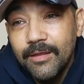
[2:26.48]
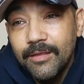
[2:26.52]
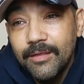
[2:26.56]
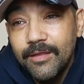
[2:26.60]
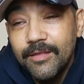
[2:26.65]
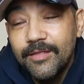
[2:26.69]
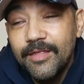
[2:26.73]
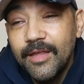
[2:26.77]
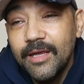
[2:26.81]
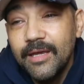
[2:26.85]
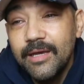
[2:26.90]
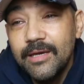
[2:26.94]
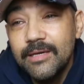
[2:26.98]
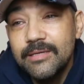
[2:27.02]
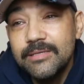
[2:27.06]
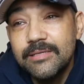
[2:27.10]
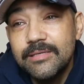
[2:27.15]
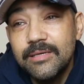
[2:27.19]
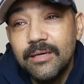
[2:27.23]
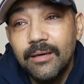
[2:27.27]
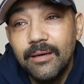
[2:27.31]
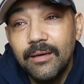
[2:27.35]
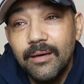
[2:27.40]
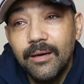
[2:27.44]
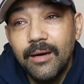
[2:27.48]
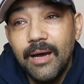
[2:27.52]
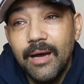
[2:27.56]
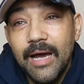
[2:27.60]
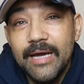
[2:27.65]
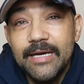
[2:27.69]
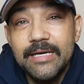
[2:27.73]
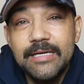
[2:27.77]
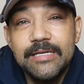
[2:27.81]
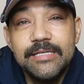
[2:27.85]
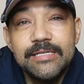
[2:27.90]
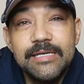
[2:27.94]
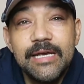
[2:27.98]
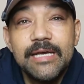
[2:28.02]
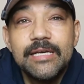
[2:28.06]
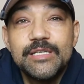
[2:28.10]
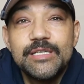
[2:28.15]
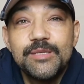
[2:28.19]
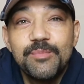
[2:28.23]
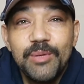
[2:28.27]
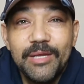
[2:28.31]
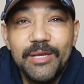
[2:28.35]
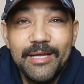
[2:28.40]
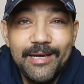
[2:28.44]
The thing is, I need to
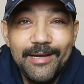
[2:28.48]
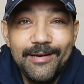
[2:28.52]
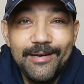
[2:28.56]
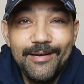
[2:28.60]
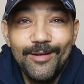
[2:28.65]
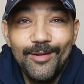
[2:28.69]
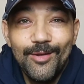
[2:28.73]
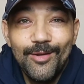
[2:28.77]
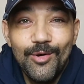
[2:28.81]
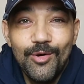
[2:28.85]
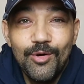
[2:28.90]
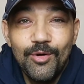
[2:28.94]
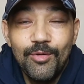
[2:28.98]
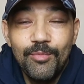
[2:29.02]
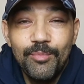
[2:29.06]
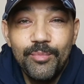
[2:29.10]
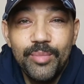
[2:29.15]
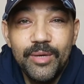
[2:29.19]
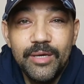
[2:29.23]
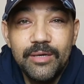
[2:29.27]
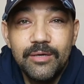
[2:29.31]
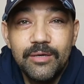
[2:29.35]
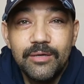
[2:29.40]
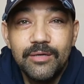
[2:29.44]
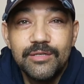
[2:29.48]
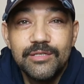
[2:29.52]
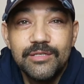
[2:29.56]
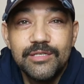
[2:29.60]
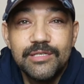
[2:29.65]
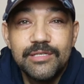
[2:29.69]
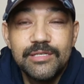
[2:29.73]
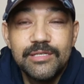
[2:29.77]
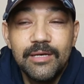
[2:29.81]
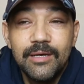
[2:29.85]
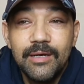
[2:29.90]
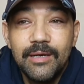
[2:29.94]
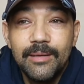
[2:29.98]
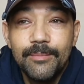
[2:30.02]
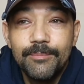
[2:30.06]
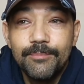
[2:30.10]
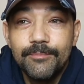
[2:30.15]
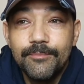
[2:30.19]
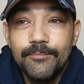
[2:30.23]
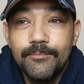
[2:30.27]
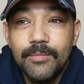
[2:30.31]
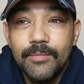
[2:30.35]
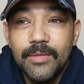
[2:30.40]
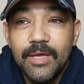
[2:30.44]
explain a lot because
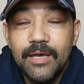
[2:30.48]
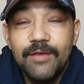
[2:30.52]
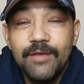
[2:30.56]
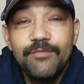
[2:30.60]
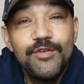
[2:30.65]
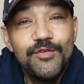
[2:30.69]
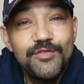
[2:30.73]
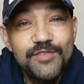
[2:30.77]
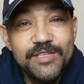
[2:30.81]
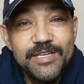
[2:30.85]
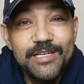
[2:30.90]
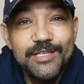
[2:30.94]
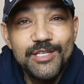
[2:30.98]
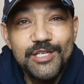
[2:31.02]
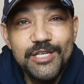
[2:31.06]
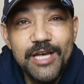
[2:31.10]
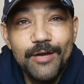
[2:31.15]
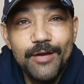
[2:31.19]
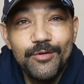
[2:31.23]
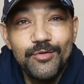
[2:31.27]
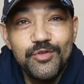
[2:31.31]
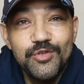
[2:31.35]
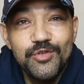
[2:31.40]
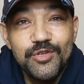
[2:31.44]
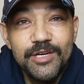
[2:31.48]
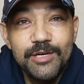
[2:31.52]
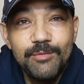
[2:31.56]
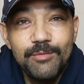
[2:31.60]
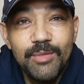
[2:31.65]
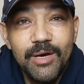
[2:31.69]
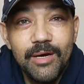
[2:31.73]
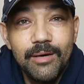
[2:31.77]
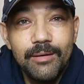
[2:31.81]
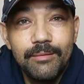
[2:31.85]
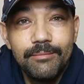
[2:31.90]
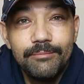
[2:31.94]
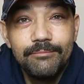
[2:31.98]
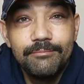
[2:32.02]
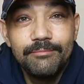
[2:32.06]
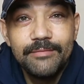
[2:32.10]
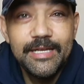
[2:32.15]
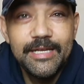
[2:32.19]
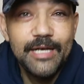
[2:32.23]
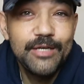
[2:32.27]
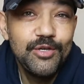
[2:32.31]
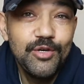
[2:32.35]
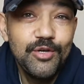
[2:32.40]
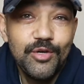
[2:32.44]
if you've seen Shadow Dreamer,
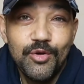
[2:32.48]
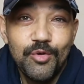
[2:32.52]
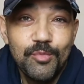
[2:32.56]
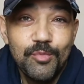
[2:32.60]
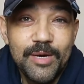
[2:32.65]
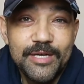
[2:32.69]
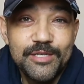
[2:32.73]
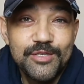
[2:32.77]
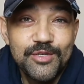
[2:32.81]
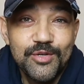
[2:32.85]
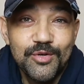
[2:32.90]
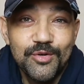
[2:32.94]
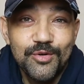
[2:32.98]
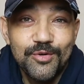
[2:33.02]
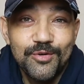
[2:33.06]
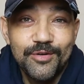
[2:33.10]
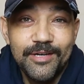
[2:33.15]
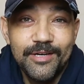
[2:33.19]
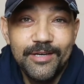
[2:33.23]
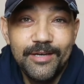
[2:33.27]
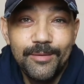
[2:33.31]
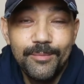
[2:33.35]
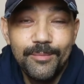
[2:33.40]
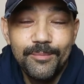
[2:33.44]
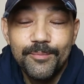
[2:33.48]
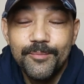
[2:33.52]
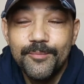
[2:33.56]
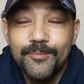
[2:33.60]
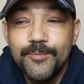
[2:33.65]
then you know my story.